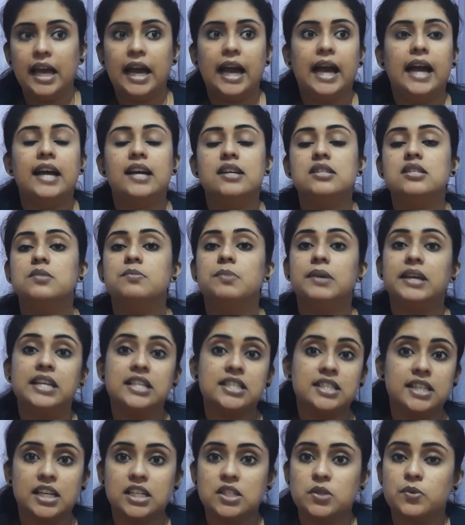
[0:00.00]
And be
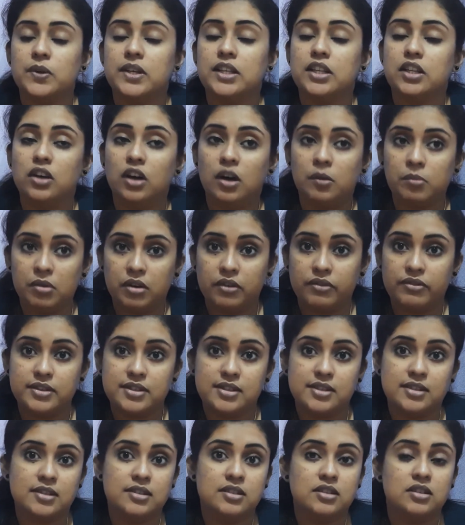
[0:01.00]
in touch with your
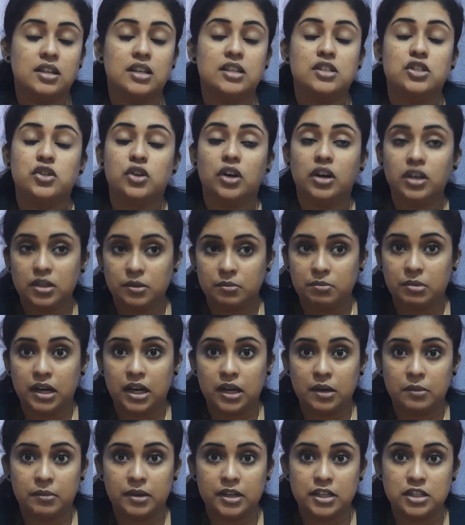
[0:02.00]
professors and your
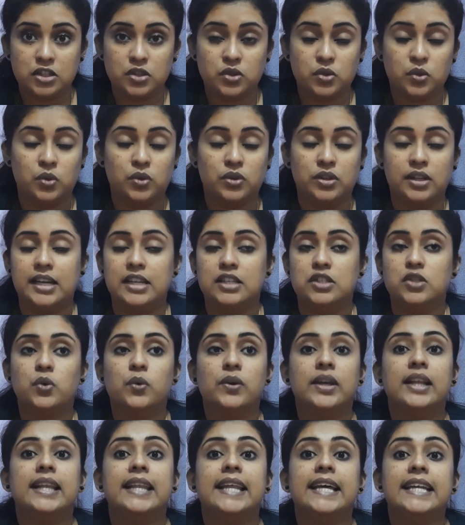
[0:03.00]
department so that you
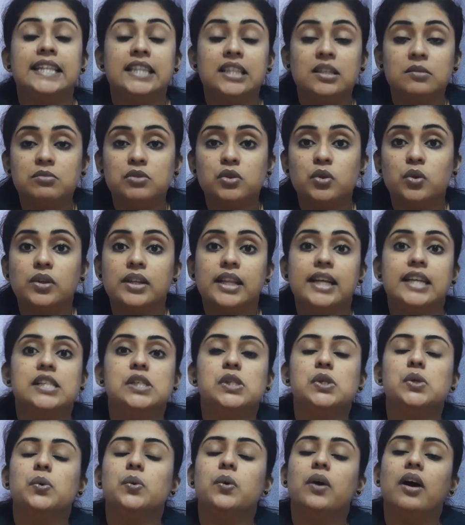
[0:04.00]
can let them know
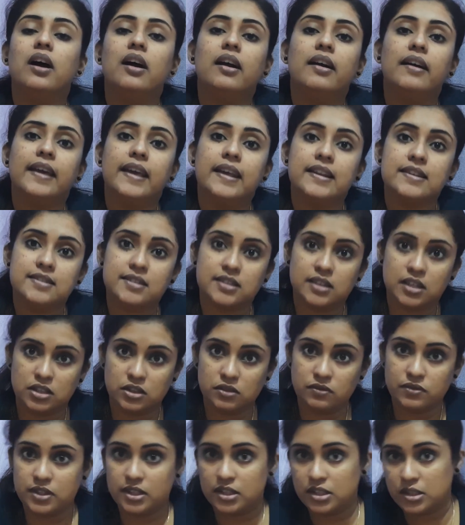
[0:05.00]
that you are in
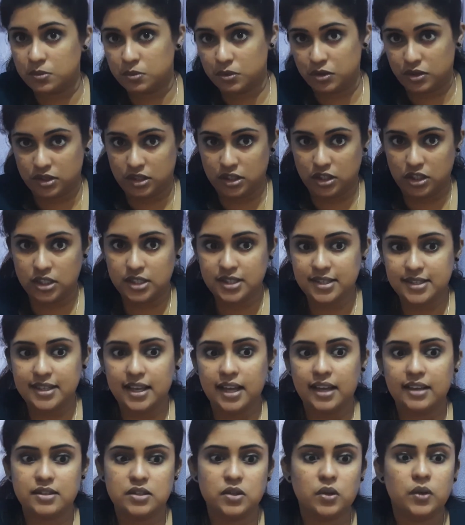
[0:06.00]
search of such positions,
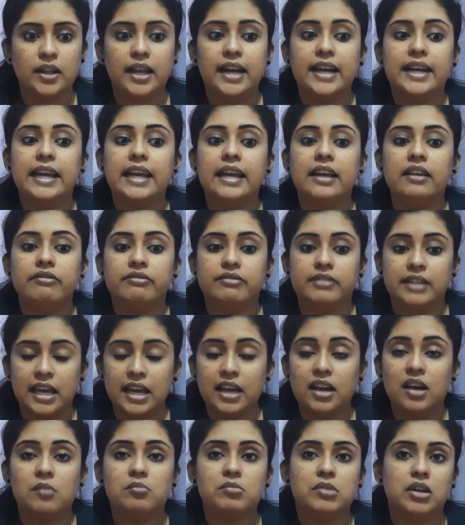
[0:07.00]
so that if
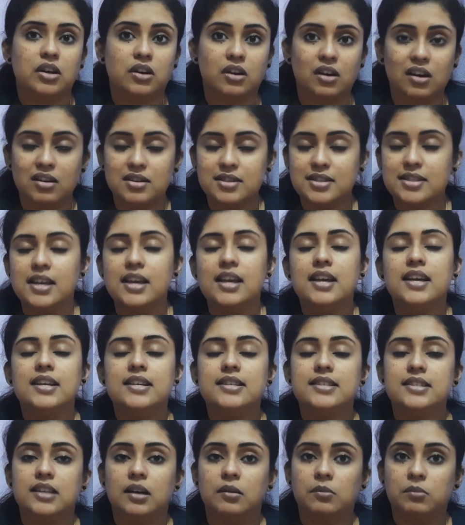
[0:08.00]
they come across
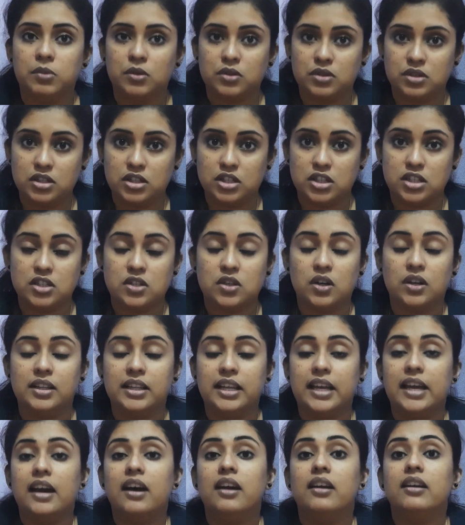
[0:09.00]
some positions or
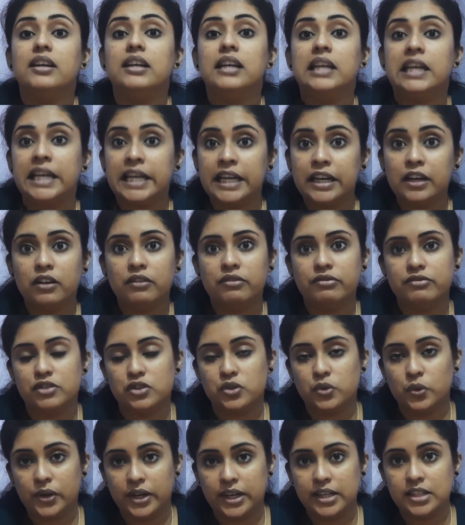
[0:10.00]
they are in need of
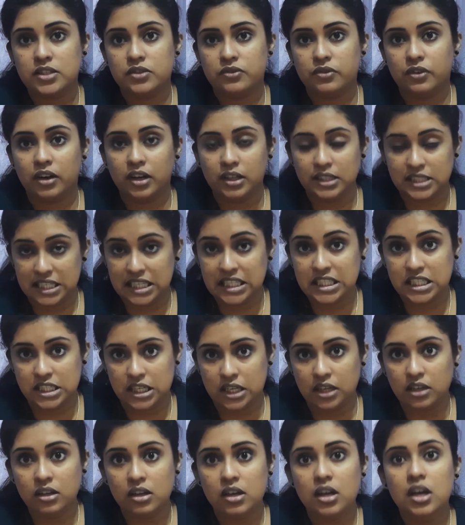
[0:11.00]
students for
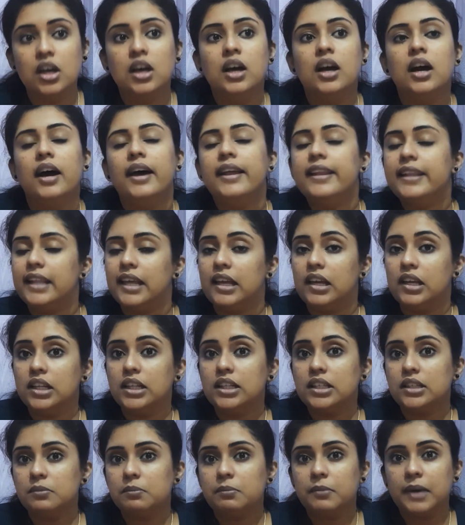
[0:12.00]
teaching,
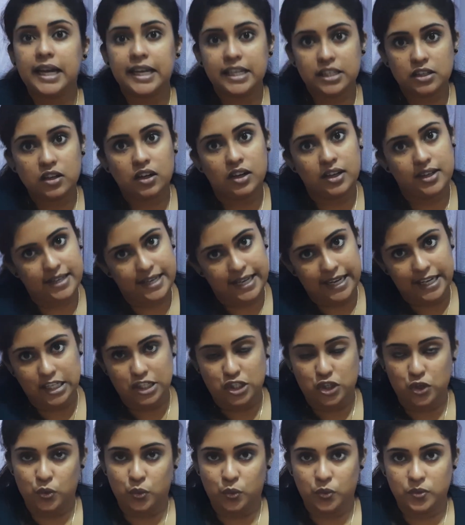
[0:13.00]
they might
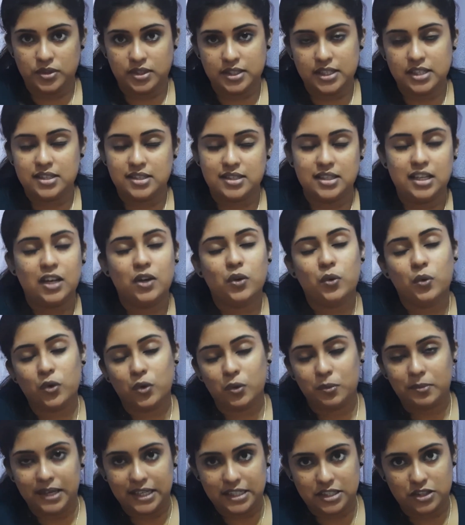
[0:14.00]
contact you since they know
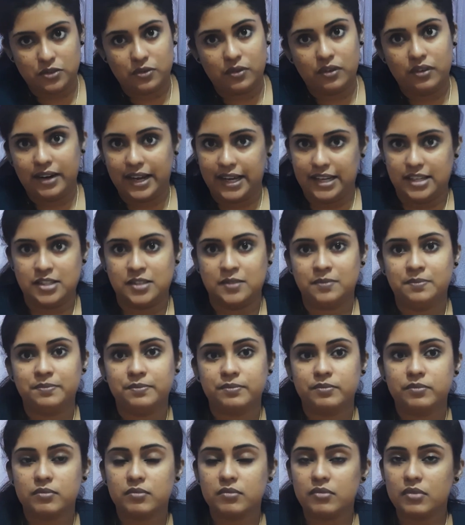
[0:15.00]
you better, right?
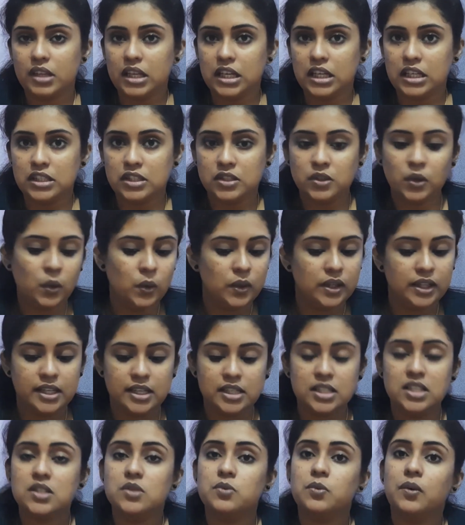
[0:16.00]
So
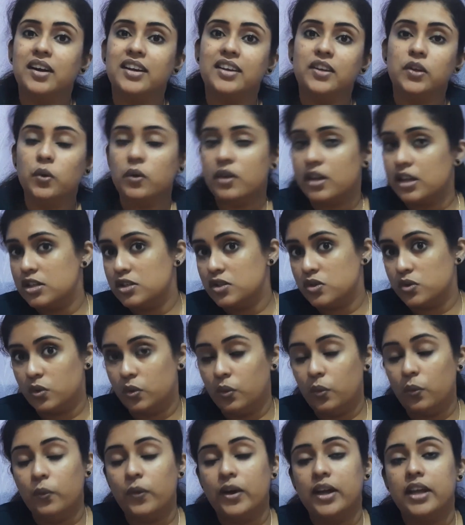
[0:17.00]
this is what you can
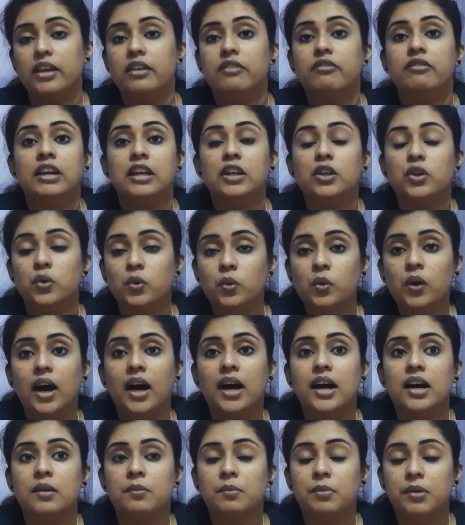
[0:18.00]
do when you
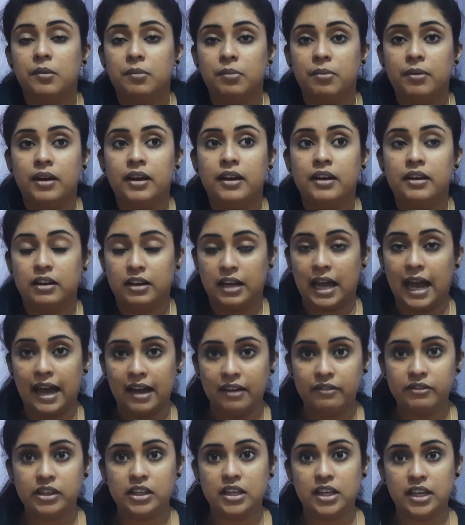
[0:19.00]
are prepared,
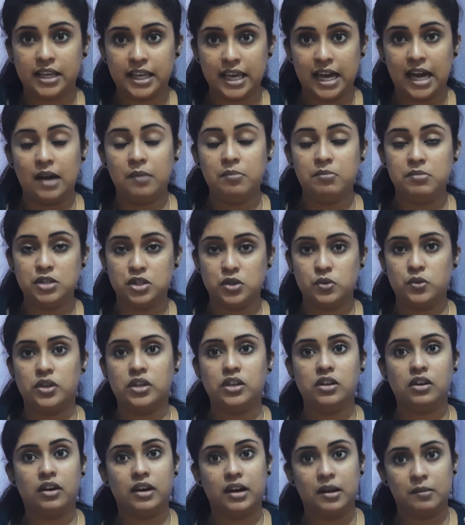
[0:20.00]
having a gap
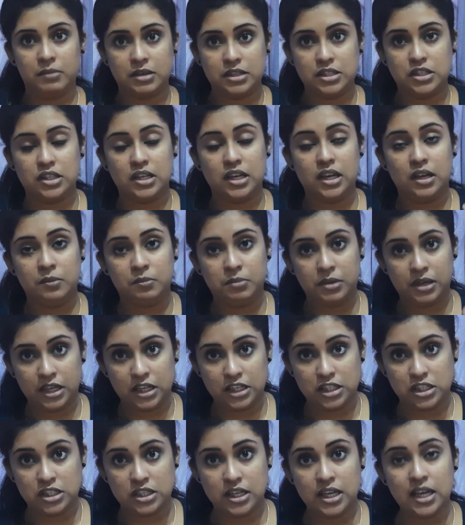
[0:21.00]
between your M.Sc. and
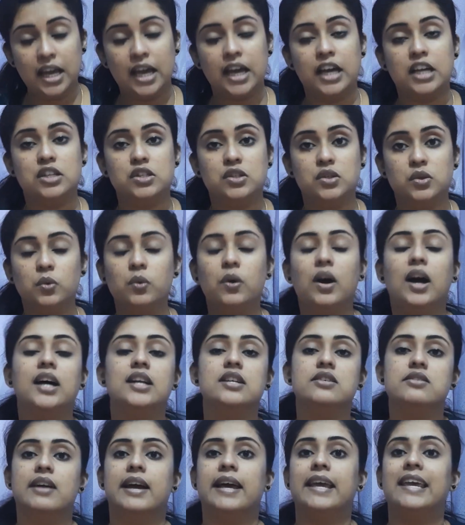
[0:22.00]
Ph.D. and you
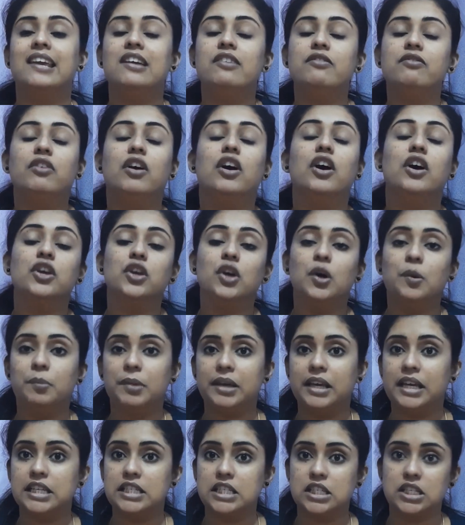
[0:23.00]
are trying for your
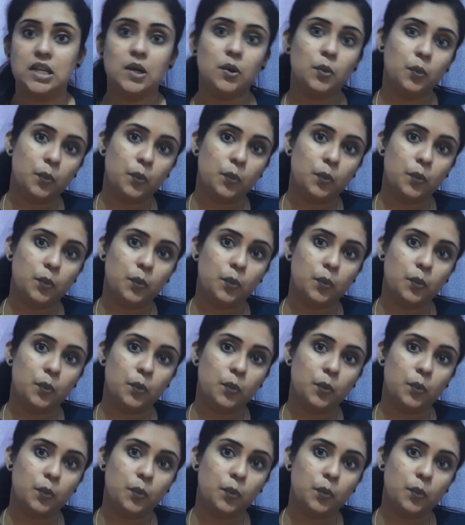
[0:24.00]
Ph.D.